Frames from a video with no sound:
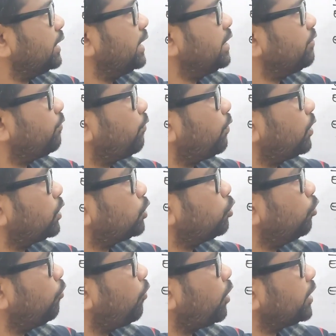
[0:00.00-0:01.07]

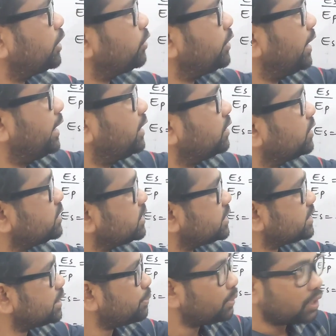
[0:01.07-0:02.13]
240 to 8. It's a
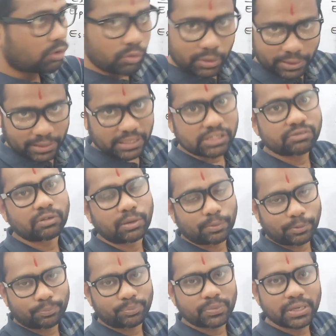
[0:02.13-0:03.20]
step down
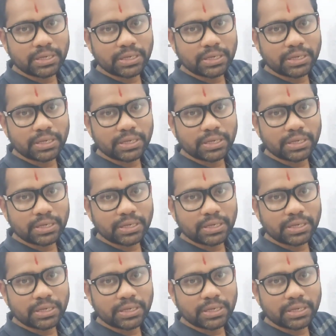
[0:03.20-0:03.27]
transformer.